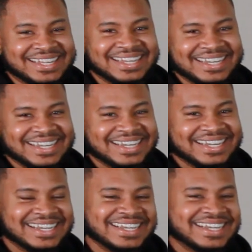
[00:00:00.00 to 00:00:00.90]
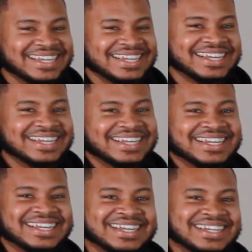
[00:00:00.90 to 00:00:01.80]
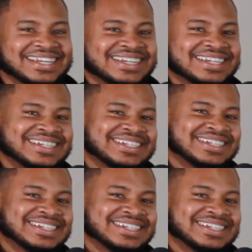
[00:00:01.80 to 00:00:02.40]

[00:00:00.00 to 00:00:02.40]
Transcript: No words are spoken by the person on screen.